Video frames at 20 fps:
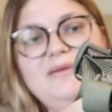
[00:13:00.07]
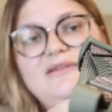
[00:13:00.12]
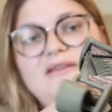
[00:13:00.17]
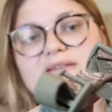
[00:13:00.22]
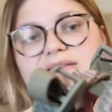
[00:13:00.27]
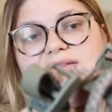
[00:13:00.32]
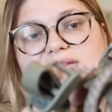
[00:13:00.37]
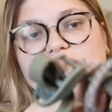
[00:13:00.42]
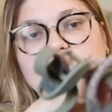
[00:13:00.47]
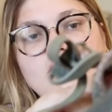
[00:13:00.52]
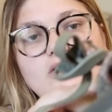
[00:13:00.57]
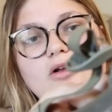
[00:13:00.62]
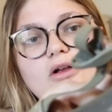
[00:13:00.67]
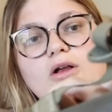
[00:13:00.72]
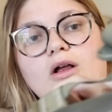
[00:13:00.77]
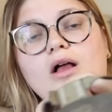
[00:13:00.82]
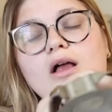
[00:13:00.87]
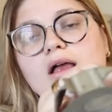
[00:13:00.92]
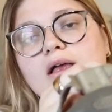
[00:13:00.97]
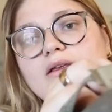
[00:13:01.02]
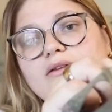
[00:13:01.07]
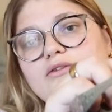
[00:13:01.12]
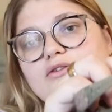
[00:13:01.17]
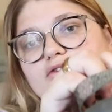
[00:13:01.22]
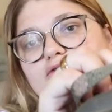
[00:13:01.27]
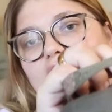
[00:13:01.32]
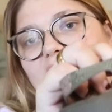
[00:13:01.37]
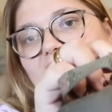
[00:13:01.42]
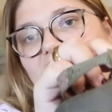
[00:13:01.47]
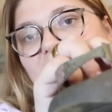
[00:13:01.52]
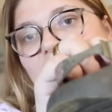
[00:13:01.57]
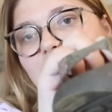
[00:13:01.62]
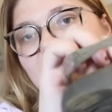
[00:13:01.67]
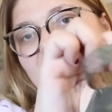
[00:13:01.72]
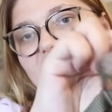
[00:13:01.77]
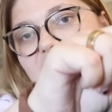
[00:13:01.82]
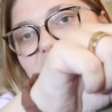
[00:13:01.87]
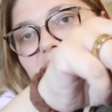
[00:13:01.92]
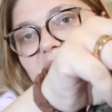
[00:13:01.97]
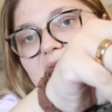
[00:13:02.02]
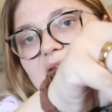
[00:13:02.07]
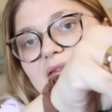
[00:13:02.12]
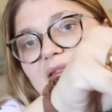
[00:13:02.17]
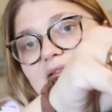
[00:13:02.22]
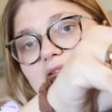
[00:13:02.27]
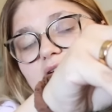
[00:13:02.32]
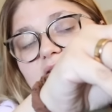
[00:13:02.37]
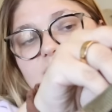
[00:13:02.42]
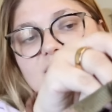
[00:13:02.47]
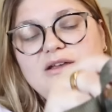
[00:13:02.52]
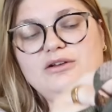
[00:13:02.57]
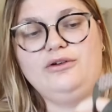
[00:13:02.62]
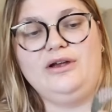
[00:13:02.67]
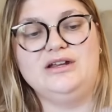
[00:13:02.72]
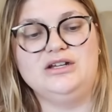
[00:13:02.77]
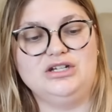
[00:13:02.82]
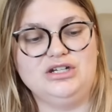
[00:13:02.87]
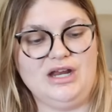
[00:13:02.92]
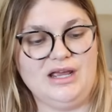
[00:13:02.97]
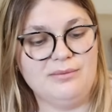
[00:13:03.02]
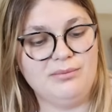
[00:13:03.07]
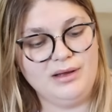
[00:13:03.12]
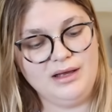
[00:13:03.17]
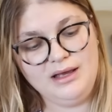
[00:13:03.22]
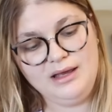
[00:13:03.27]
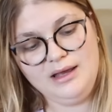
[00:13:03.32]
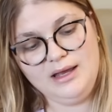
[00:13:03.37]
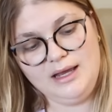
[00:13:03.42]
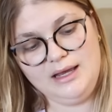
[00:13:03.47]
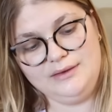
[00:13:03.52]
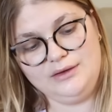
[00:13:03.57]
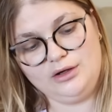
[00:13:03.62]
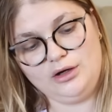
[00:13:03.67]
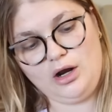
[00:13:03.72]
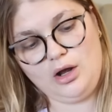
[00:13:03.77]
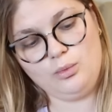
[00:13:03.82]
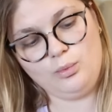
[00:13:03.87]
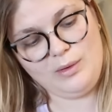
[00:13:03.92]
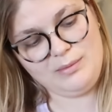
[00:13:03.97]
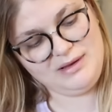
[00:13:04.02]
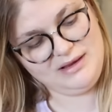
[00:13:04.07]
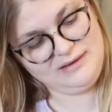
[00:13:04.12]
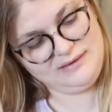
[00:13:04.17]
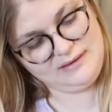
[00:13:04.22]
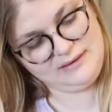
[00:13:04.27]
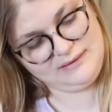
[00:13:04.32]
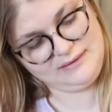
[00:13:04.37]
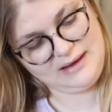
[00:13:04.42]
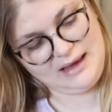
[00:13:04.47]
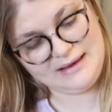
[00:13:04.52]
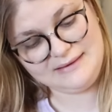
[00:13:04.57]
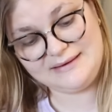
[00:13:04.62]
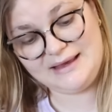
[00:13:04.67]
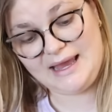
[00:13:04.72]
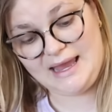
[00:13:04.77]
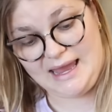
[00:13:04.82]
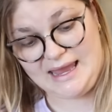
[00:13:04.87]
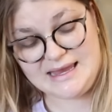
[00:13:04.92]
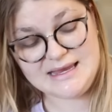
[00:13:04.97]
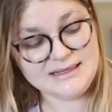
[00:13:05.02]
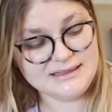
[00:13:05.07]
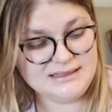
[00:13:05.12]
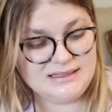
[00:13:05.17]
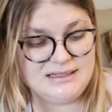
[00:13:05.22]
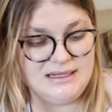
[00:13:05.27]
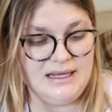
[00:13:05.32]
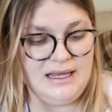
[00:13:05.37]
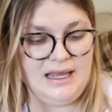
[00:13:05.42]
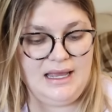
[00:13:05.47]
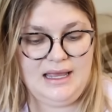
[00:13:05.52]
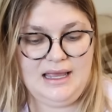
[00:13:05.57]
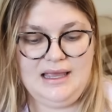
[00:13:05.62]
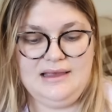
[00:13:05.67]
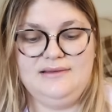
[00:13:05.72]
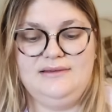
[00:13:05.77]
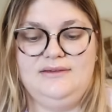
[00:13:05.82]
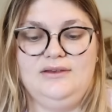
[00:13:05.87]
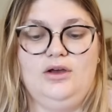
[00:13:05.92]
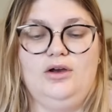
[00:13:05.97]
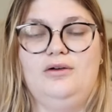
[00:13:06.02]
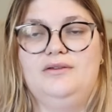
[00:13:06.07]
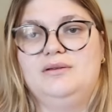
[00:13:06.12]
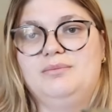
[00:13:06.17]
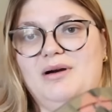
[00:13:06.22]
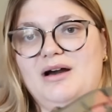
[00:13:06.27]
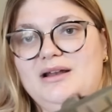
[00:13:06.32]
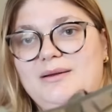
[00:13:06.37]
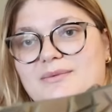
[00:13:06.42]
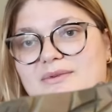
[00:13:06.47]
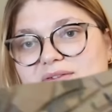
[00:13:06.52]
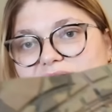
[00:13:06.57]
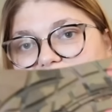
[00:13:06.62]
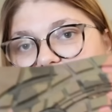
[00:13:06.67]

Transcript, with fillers: It's a single strap, and then they look to be in great shape, and they're a women's size 8. And so the bottoms